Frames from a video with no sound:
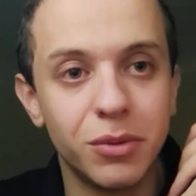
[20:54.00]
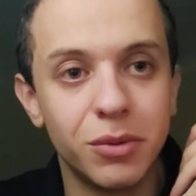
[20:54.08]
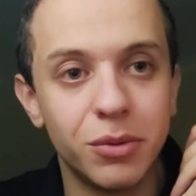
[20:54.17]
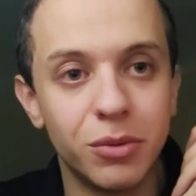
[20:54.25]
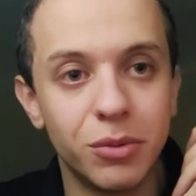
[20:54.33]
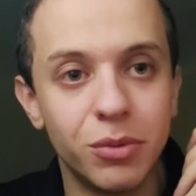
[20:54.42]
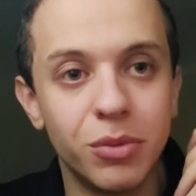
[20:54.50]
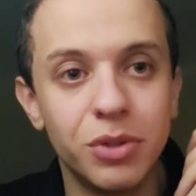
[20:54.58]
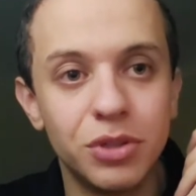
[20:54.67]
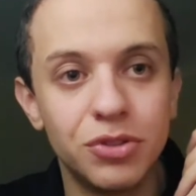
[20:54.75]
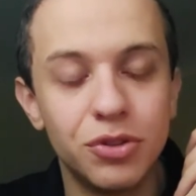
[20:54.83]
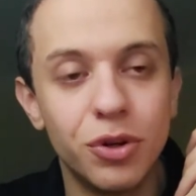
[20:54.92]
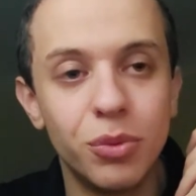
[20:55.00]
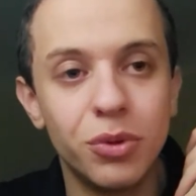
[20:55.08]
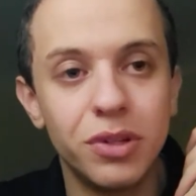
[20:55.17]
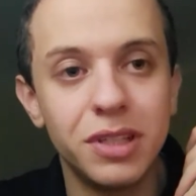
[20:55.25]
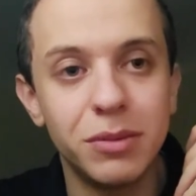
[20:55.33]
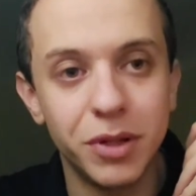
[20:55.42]
which no one
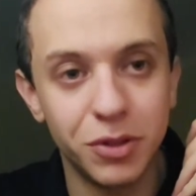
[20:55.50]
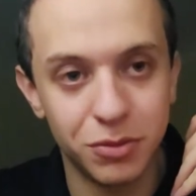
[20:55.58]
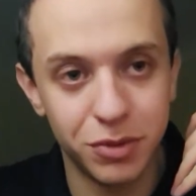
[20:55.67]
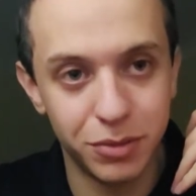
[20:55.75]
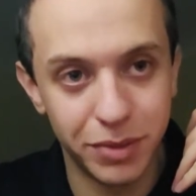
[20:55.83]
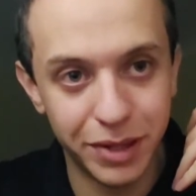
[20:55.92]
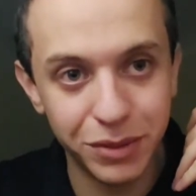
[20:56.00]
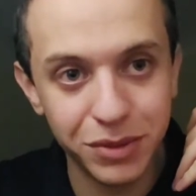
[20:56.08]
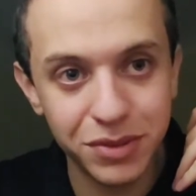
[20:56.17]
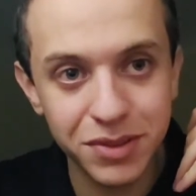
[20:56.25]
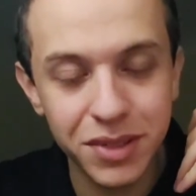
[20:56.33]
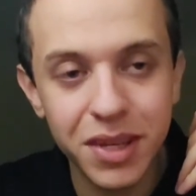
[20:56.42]
emails me about.